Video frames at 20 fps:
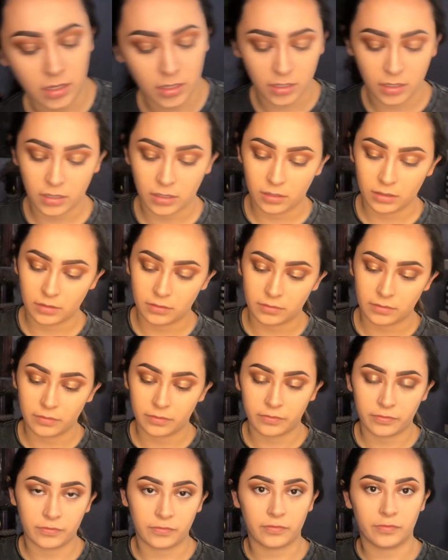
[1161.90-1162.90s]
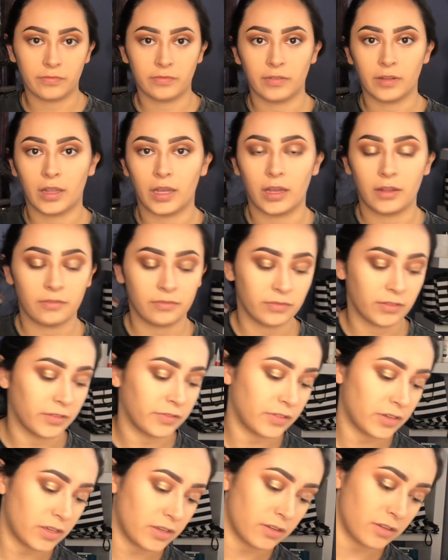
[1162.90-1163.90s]
A flat,
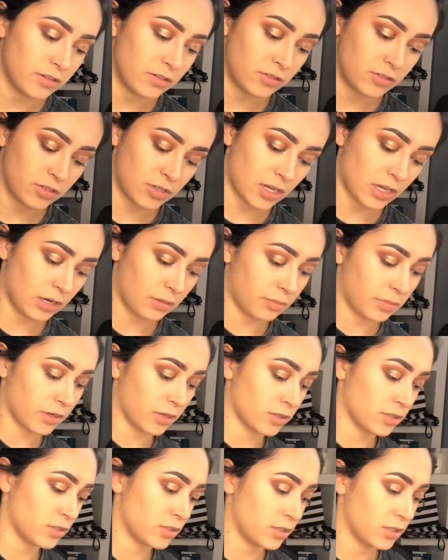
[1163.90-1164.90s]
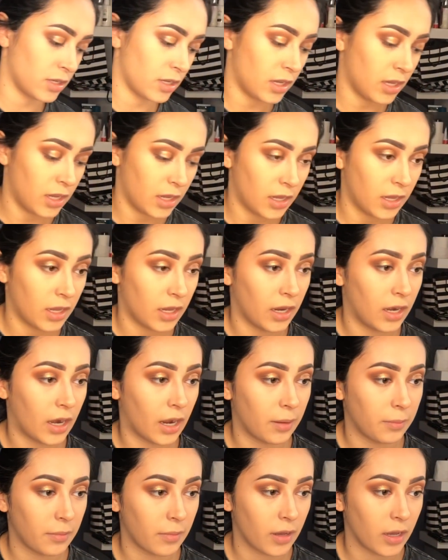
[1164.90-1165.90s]
fluffy shader brush. And
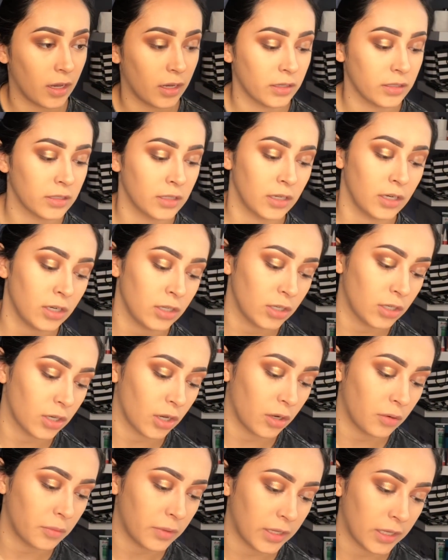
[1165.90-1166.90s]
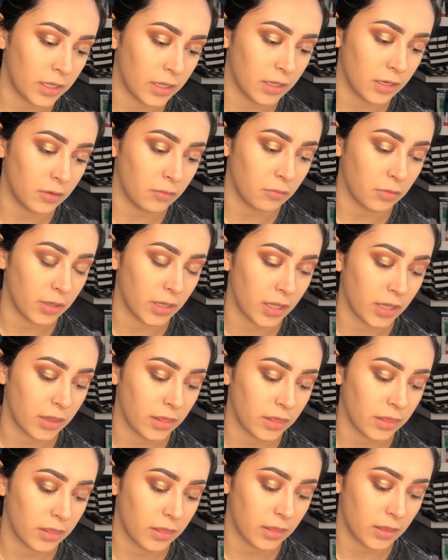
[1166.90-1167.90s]
I'm gonna go in with
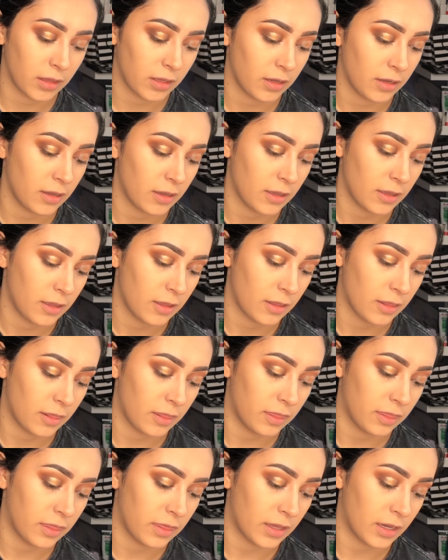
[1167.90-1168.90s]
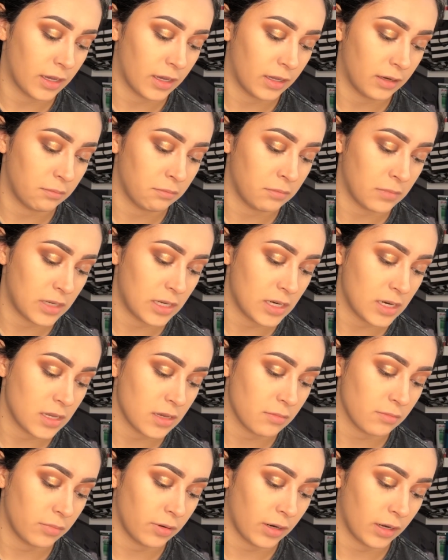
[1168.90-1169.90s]
that
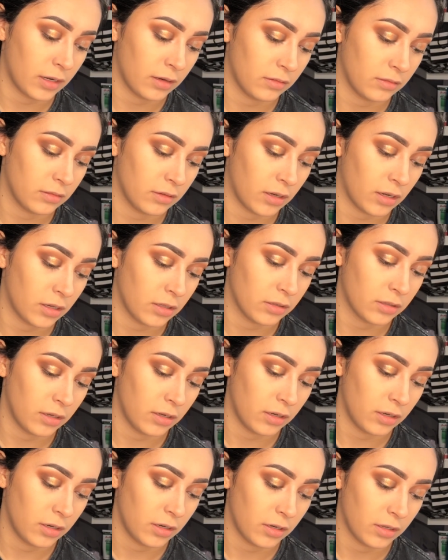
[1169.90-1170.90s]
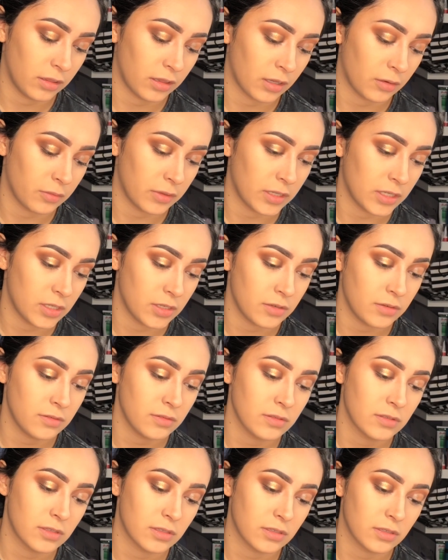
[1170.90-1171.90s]
medium brown color that we
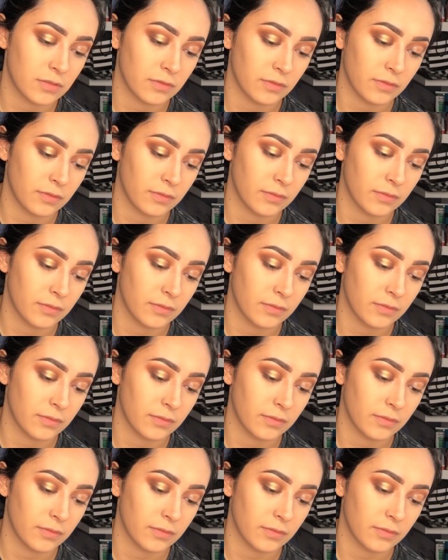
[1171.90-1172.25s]
used.